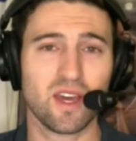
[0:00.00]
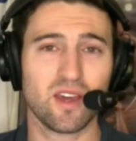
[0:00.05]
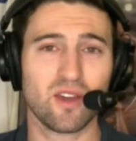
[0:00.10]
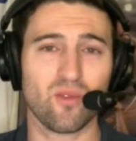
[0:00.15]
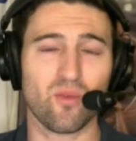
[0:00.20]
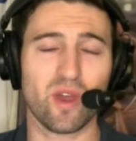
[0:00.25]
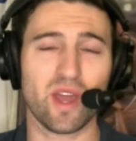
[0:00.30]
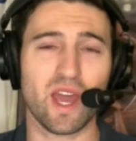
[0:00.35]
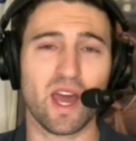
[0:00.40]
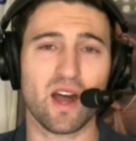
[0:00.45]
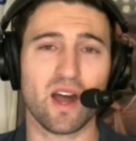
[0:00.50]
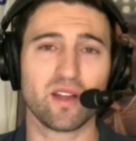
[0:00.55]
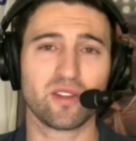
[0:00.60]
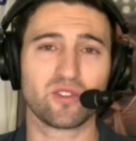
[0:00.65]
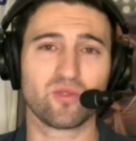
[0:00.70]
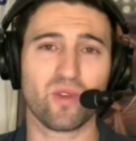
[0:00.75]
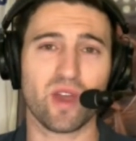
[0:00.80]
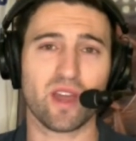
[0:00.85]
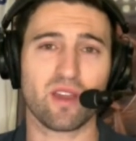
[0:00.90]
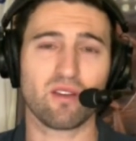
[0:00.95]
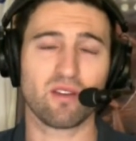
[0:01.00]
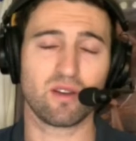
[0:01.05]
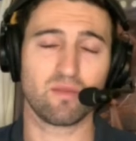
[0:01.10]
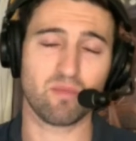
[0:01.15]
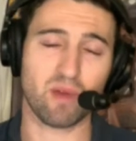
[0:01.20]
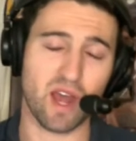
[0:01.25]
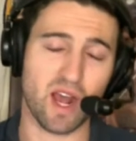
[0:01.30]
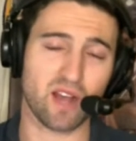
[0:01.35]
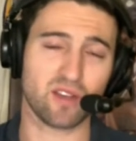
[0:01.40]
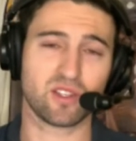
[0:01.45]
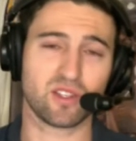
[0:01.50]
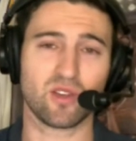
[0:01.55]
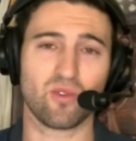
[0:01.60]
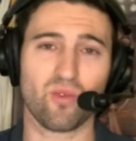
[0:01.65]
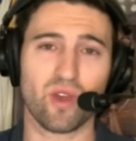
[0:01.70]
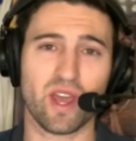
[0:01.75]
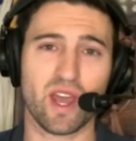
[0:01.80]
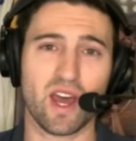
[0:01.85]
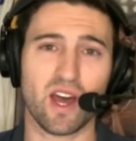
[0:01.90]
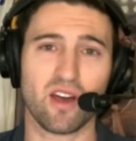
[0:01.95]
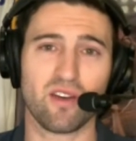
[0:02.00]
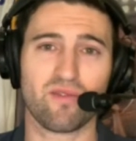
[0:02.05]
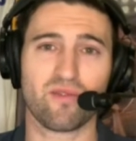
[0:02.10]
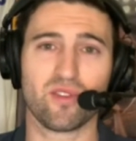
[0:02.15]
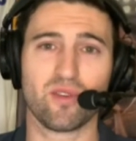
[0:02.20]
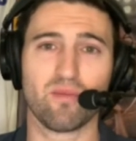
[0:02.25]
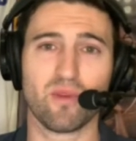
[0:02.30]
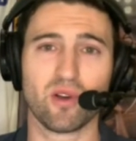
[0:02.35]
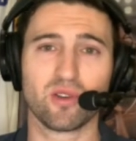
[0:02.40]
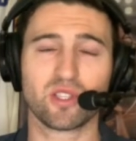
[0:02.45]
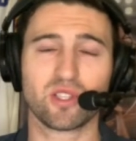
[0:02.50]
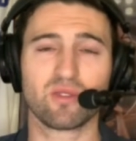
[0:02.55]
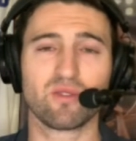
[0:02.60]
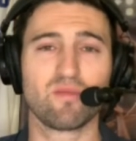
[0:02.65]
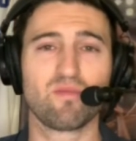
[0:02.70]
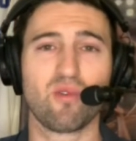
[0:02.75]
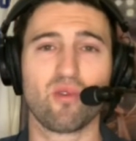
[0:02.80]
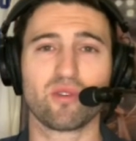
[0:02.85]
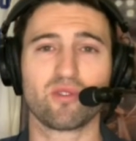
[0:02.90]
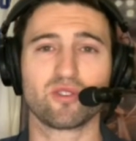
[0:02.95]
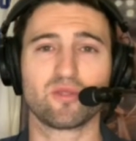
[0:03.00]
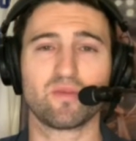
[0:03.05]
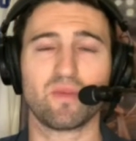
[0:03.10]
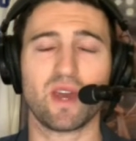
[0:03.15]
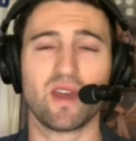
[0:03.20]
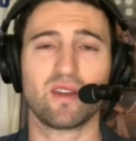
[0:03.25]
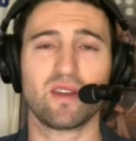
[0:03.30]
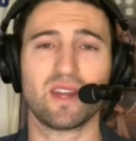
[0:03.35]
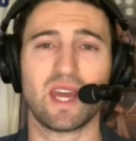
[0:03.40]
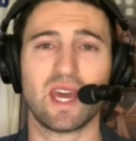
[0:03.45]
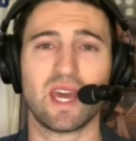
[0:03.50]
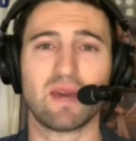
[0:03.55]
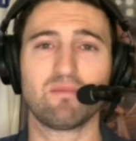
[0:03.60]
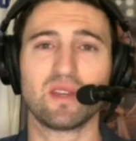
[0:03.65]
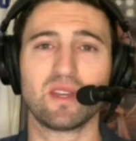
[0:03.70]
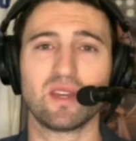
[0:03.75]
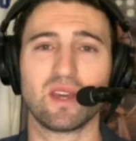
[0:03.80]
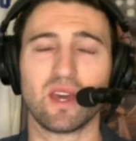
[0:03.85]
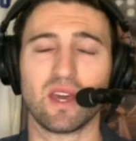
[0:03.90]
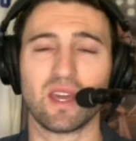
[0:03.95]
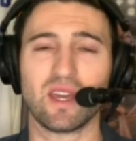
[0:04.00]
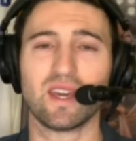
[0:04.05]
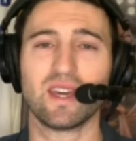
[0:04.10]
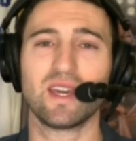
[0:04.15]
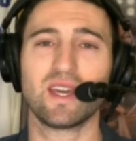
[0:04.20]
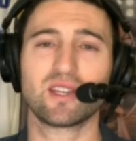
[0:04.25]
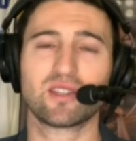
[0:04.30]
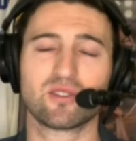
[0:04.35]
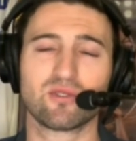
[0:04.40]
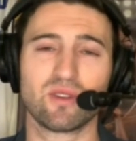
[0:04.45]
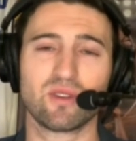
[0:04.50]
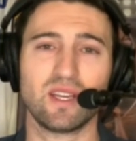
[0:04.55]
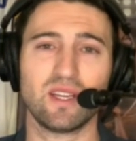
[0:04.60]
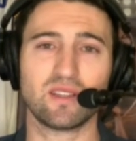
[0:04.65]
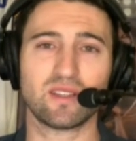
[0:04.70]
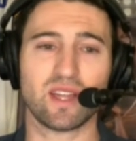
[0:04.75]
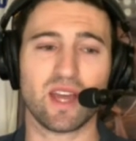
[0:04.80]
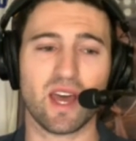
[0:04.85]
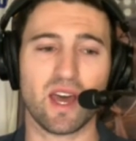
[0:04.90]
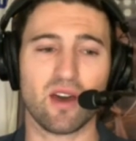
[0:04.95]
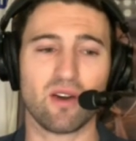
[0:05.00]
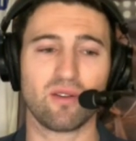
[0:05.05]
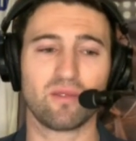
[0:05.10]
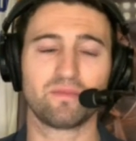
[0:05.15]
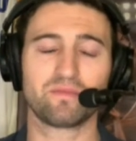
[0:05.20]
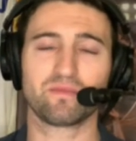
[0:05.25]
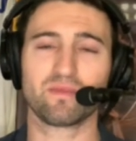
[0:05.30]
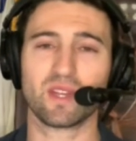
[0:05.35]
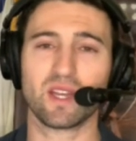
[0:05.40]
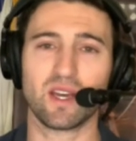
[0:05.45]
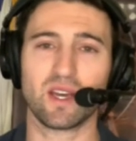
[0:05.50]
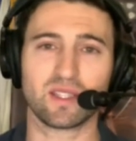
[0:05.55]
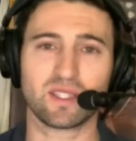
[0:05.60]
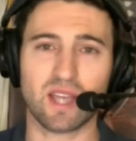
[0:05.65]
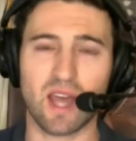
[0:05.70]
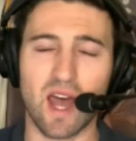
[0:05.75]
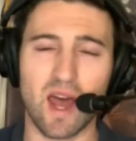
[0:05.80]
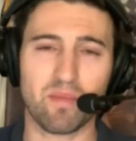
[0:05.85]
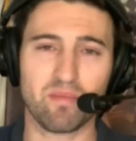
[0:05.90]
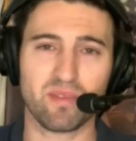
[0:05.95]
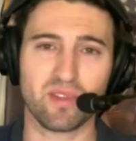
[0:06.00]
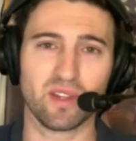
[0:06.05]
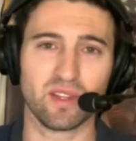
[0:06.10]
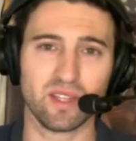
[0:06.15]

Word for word: Ray Allen's record and passing Ray Allen for the most three-pointers made in N B A history. He's now atop the